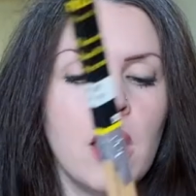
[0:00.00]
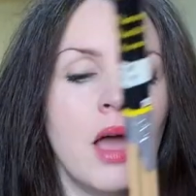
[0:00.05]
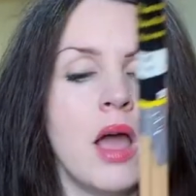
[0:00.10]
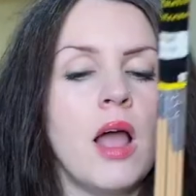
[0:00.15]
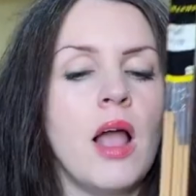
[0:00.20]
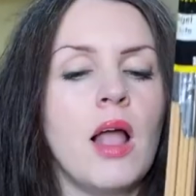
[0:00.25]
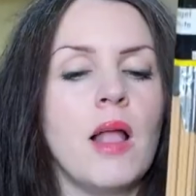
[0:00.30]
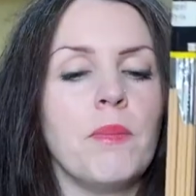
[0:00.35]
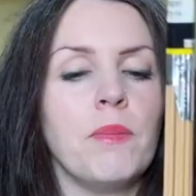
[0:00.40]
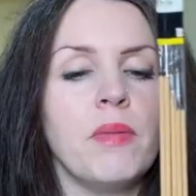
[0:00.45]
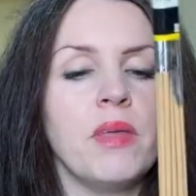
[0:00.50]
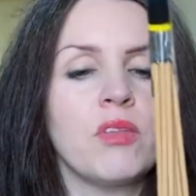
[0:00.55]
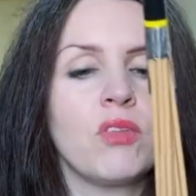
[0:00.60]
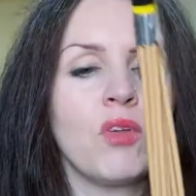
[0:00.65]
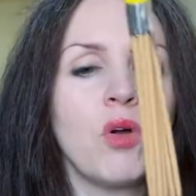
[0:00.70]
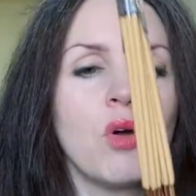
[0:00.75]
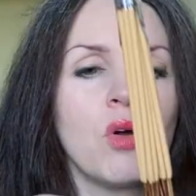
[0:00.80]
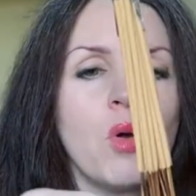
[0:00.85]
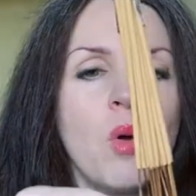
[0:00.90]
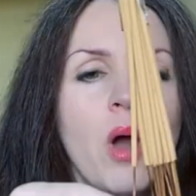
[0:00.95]
Um, it's
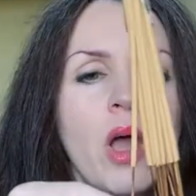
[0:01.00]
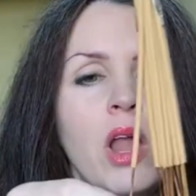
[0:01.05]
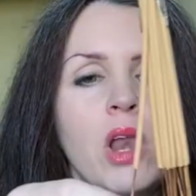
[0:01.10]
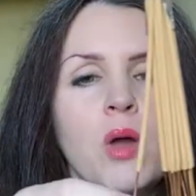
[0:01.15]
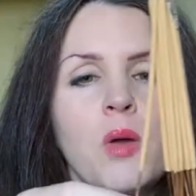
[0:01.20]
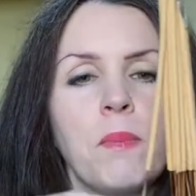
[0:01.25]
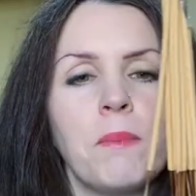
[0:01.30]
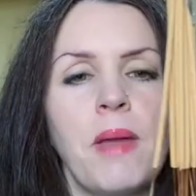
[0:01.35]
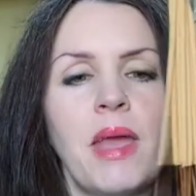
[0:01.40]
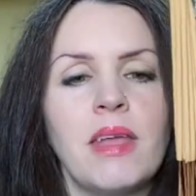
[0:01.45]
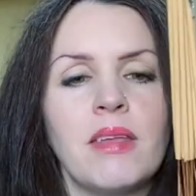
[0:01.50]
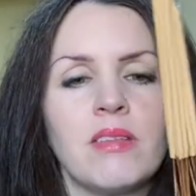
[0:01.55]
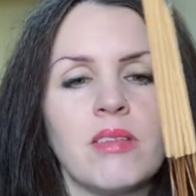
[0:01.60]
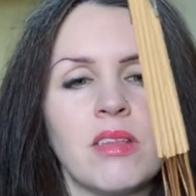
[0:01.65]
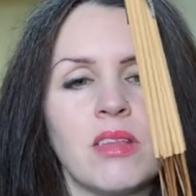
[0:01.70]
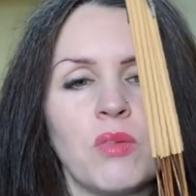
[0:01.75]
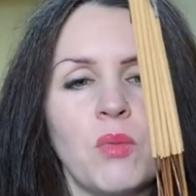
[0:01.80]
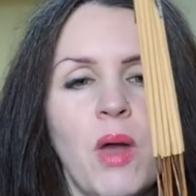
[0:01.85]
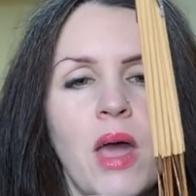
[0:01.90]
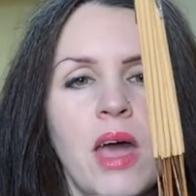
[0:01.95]
got quite a long base
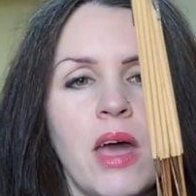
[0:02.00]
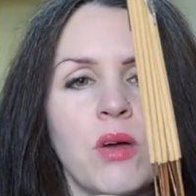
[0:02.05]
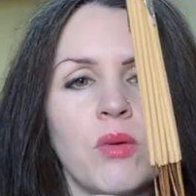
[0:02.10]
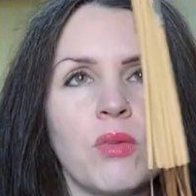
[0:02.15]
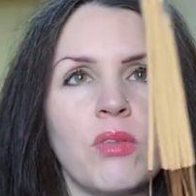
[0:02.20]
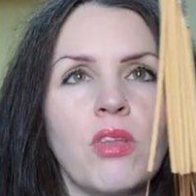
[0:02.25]
as well.